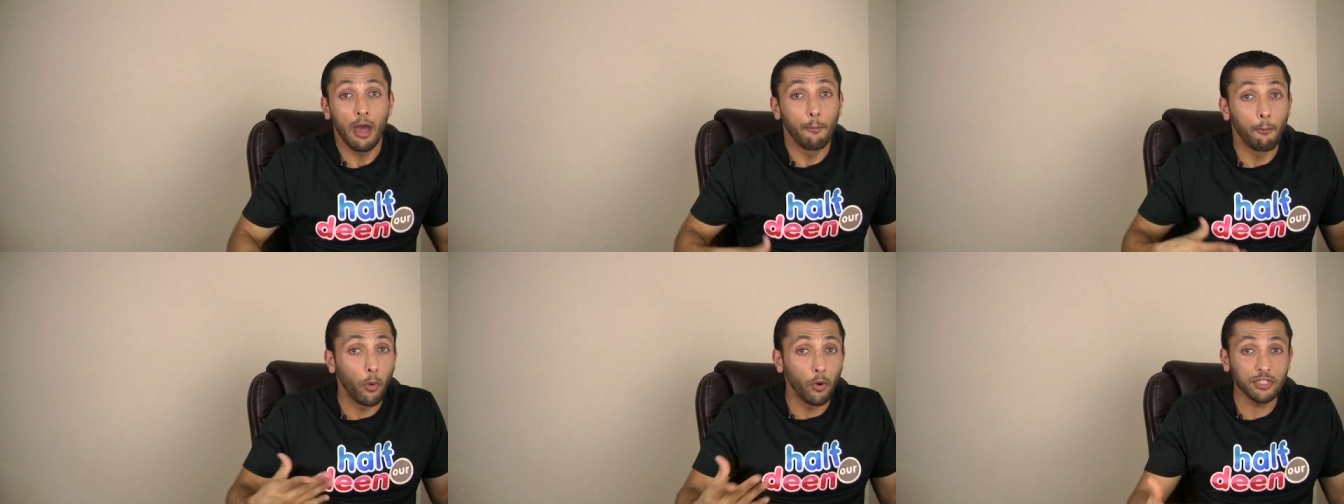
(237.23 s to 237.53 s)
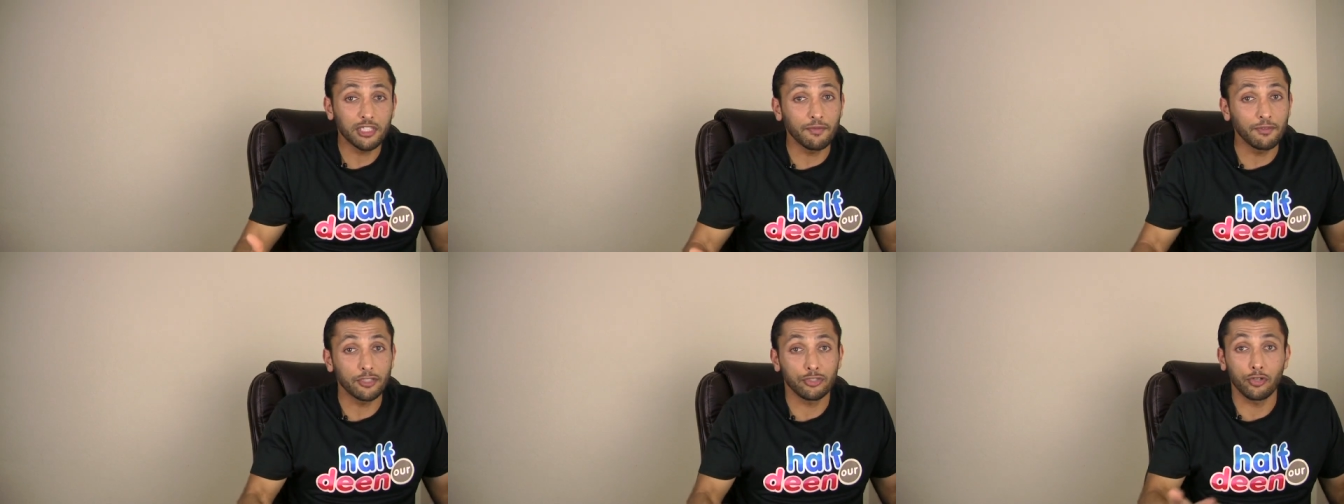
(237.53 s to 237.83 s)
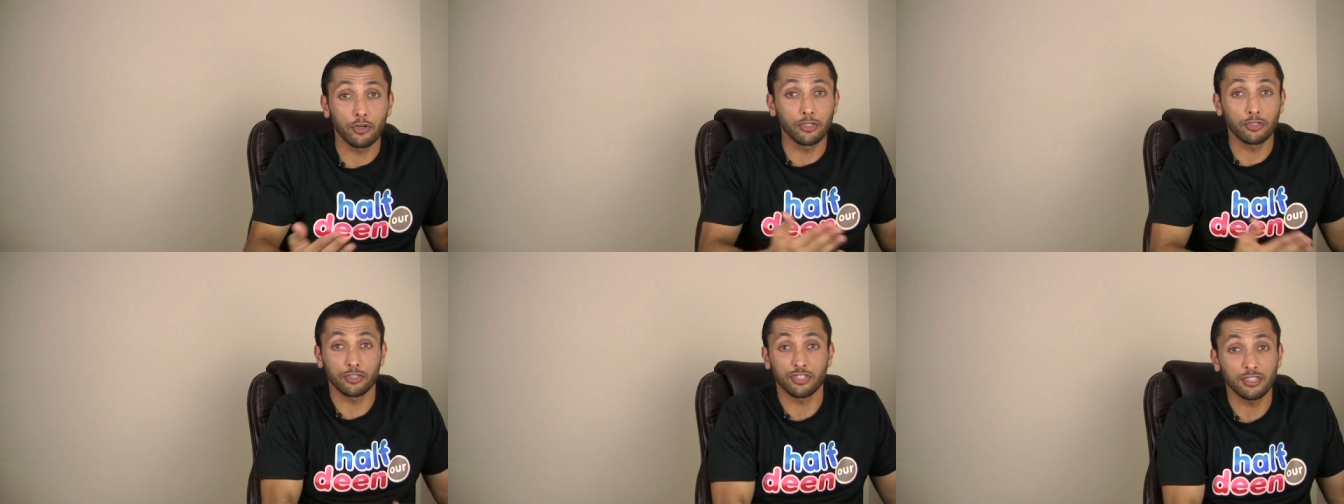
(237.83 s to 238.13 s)
most of us
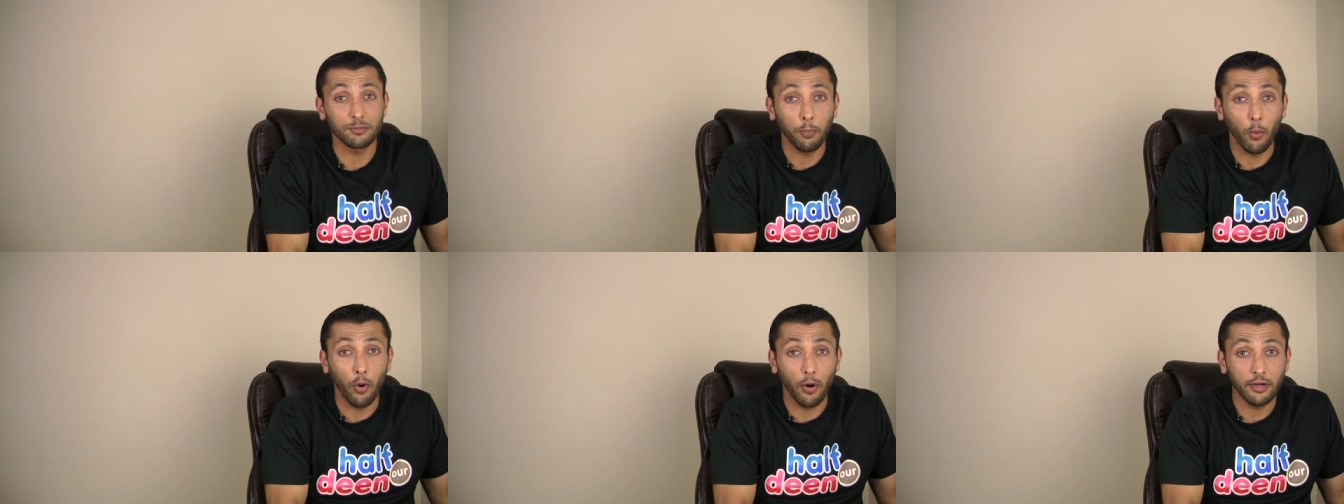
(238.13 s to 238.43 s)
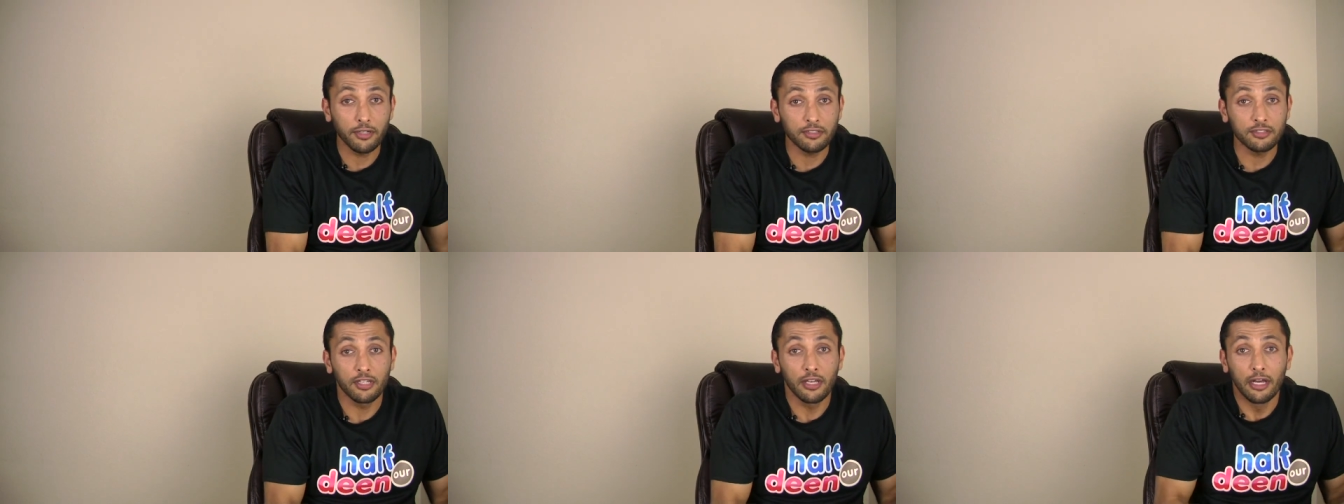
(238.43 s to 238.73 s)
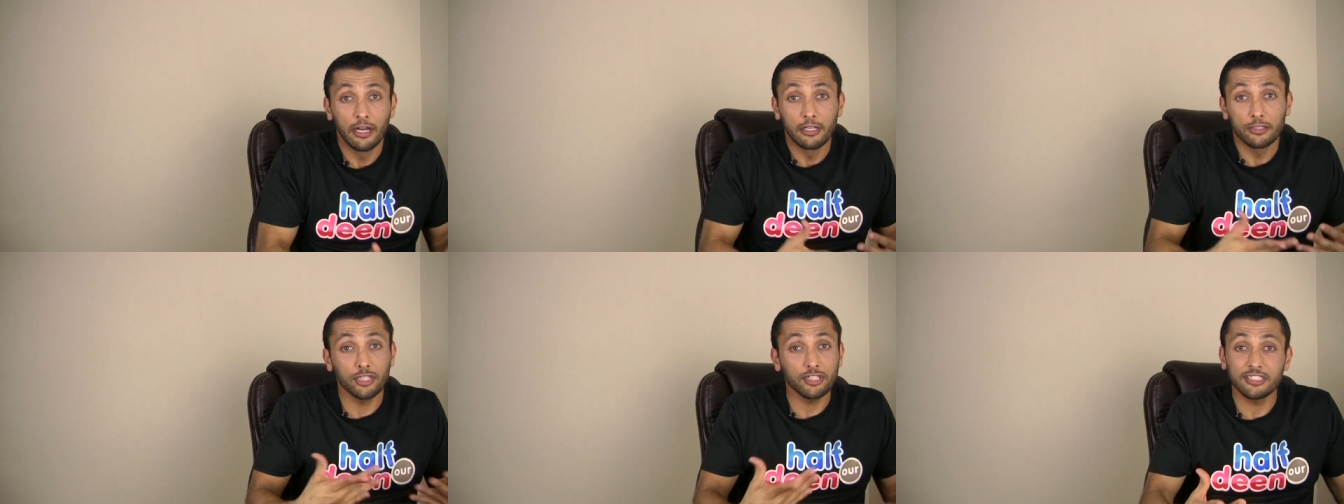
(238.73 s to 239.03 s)
turn to sports
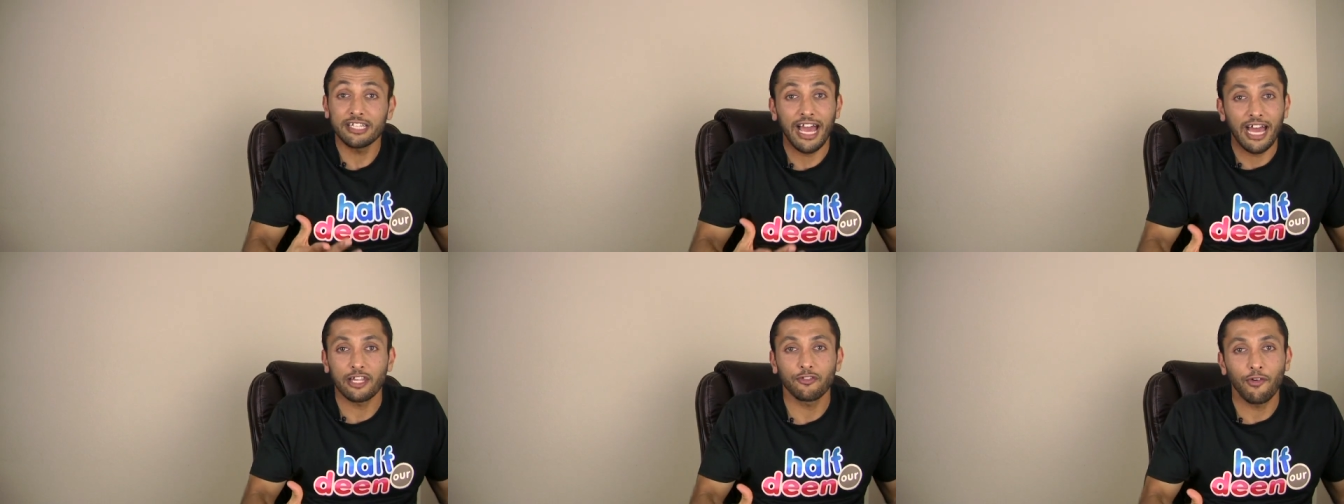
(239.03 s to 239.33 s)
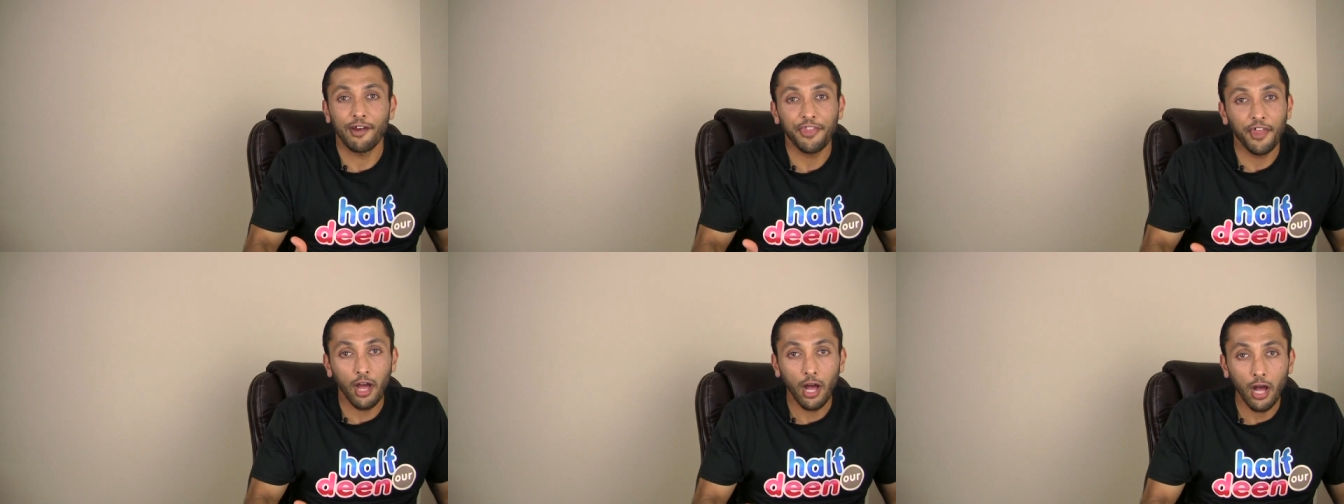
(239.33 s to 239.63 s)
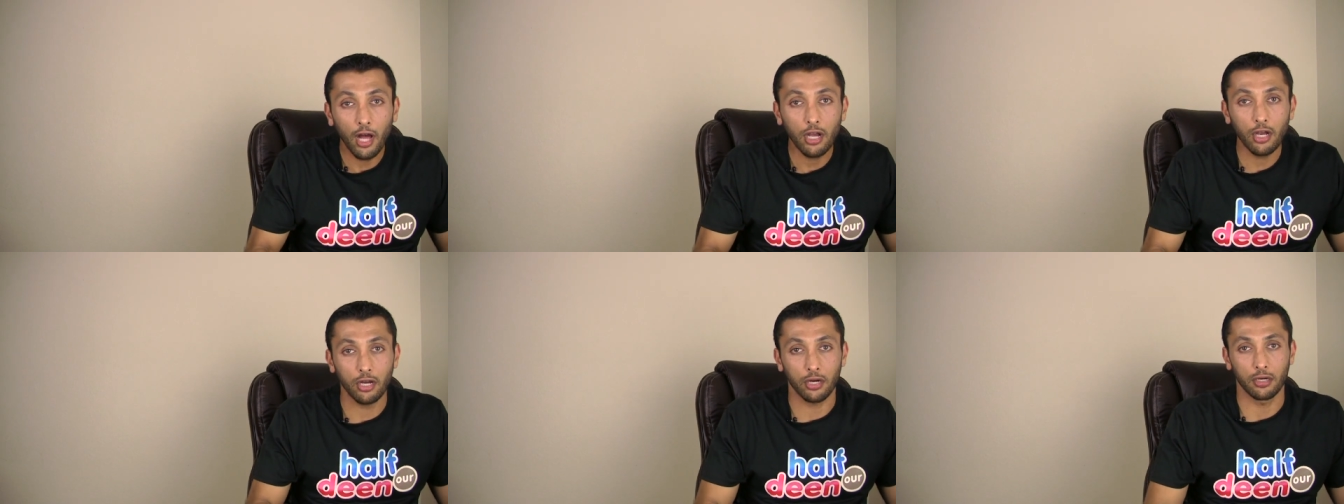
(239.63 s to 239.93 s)
to satisfy that
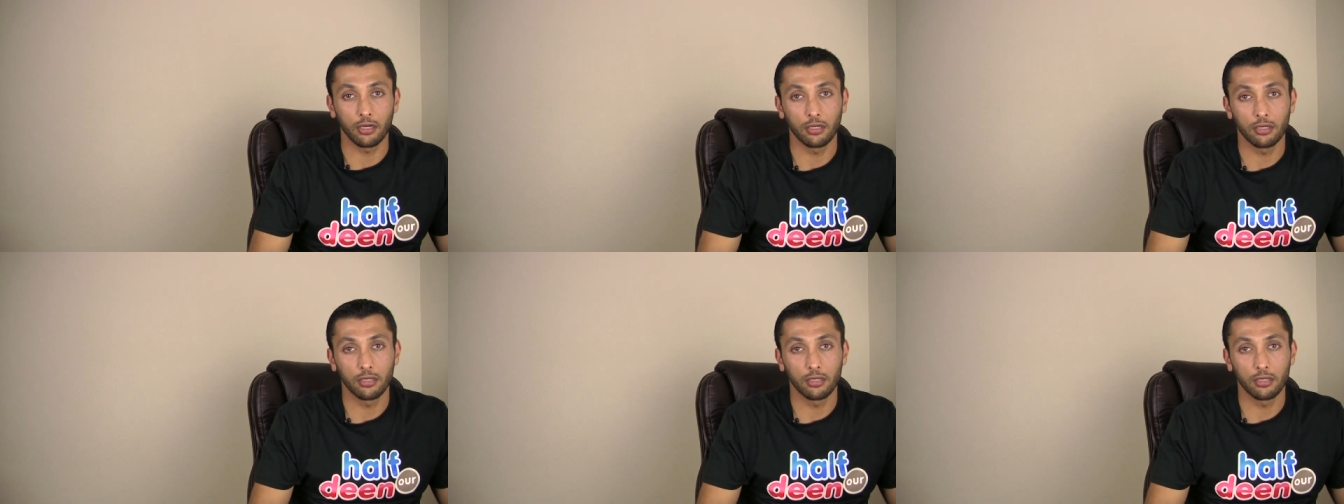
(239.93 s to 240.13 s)
hunger.